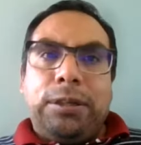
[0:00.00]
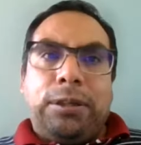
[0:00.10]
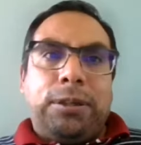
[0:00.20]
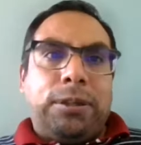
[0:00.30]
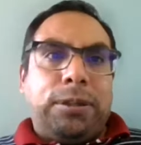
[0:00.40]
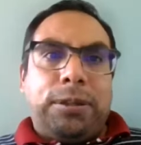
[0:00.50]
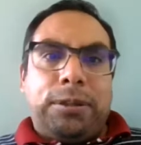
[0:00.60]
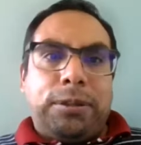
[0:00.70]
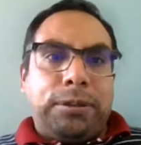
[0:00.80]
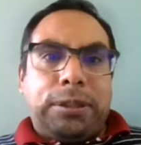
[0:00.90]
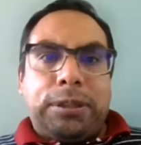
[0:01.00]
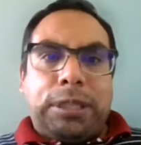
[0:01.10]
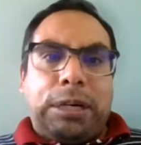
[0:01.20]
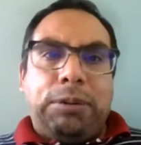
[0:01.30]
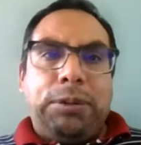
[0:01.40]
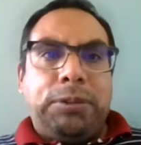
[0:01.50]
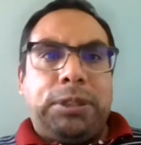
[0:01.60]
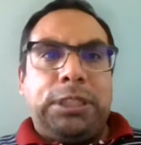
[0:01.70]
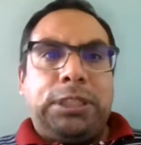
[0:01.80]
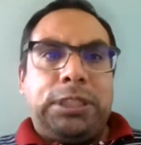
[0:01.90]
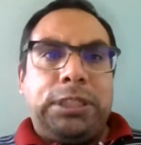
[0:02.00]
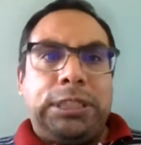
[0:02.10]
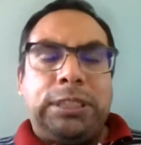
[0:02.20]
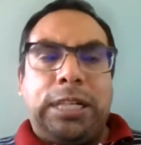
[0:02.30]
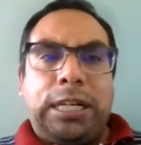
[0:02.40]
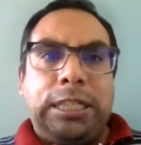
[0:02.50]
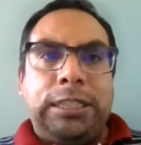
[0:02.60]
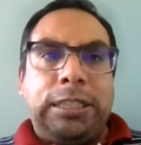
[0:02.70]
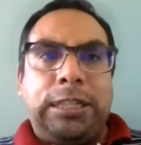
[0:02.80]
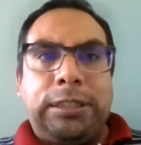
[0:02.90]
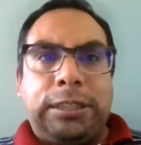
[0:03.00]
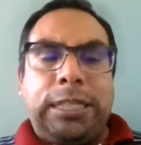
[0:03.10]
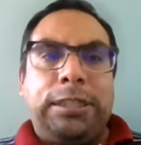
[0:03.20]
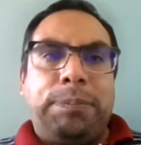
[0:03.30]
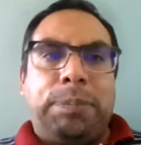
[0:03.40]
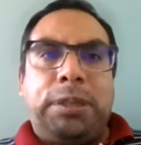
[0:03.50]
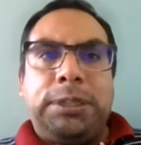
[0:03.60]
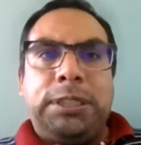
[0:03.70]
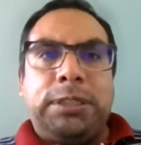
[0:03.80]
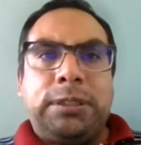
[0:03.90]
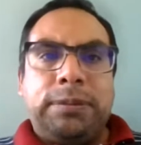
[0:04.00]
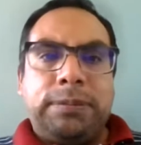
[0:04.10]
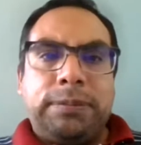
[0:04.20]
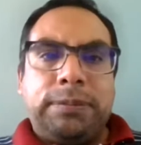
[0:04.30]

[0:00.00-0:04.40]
or how do you teach design in the 10 departments?